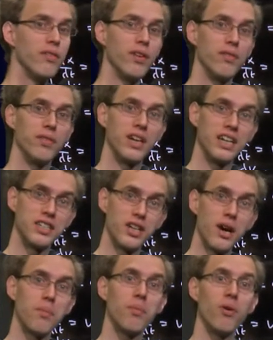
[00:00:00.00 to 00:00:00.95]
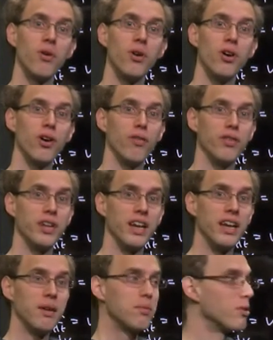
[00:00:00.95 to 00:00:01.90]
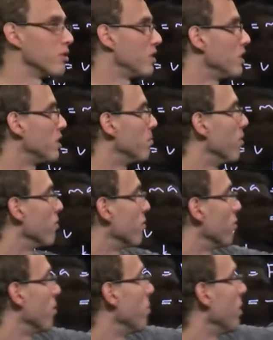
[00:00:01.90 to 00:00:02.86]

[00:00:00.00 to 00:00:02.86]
we have an example of a dynamical system of the form